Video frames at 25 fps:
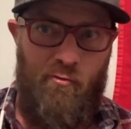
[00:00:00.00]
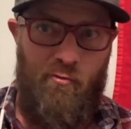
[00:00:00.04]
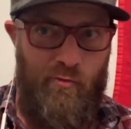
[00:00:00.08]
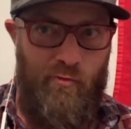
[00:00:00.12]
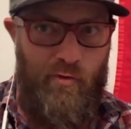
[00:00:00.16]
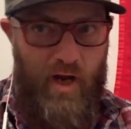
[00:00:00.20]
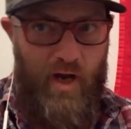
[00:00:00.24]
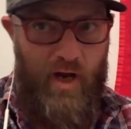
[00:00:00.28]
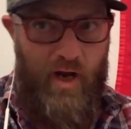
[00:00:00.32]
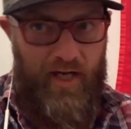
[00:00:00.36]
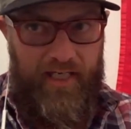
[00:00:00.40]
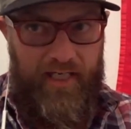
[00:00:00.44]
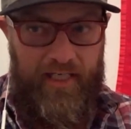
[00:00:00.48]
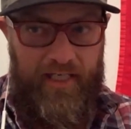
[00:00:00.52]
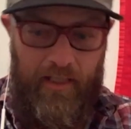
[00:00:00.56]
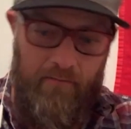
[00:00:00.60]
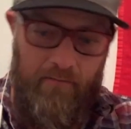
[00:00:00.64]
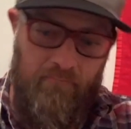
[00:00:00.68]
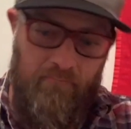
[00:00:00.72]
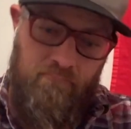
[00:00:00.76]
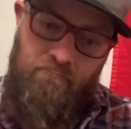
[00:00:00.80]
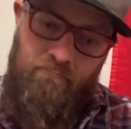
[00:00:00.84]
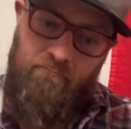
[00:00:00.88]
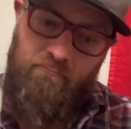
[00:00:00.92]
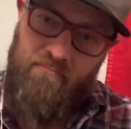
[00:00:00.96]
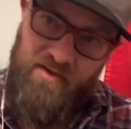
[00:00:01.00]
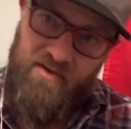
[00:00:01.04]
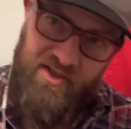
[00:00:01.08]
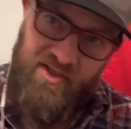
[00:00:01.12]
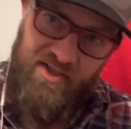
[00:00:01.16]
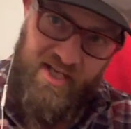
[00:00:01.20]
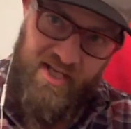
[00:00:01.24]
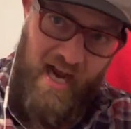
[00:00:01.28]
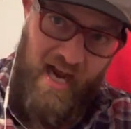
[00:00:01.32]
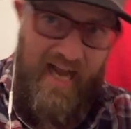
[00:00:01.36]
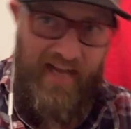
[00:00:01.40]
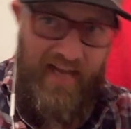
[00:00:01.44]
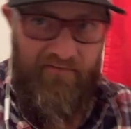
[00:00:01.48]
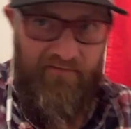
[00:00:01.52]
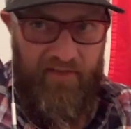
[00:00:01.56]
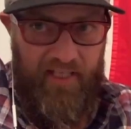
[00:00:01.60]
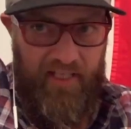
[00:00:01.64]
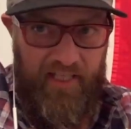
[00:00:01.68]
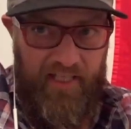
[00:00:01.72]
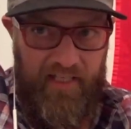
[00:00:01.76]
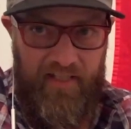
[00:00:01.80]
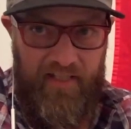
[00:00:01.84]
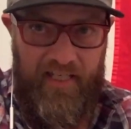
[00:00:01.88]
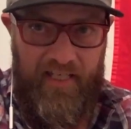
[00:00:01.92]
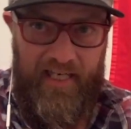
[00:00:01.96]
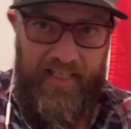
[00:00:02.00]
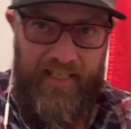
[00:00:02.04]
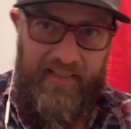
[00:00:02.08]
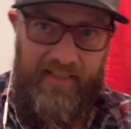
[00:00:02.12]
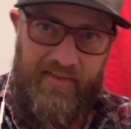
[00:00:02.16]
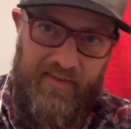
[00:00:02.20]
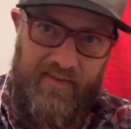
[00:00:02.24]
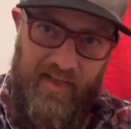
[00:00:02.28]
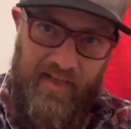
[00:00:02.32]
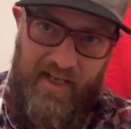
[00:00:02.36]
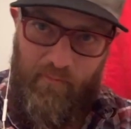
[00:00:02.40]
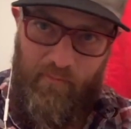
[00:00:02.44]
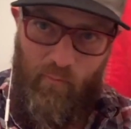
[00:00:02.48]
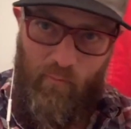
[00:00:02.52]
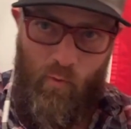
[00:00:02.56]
running, diving into the handstand,